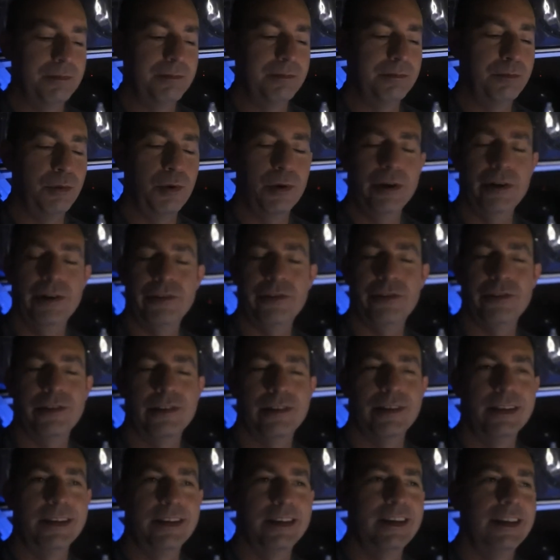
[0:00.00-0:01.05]
pointers.
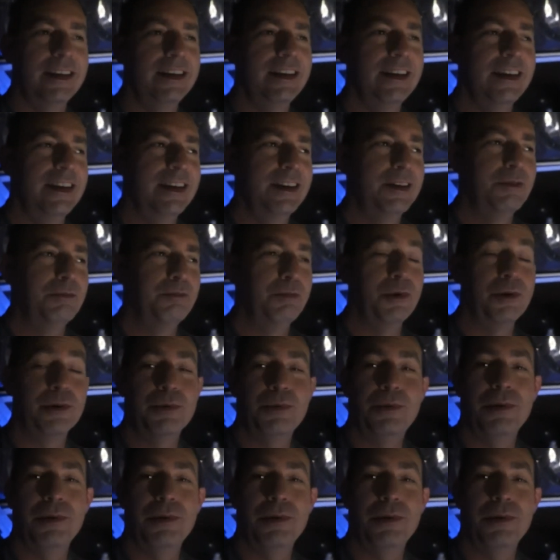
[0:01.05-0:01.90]
Pointer